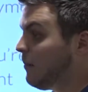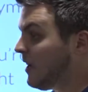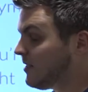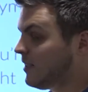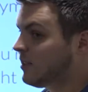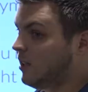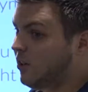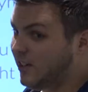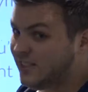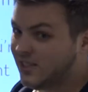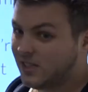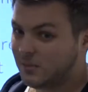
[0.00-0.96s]
makes things a lot
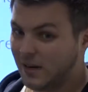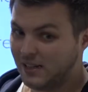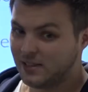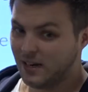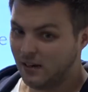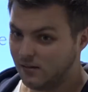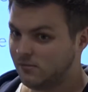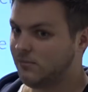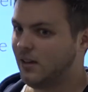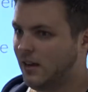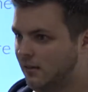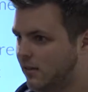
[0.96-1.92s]
easier to maintain,
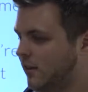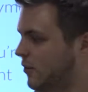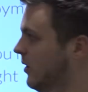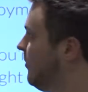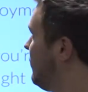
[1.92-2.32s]
in theory.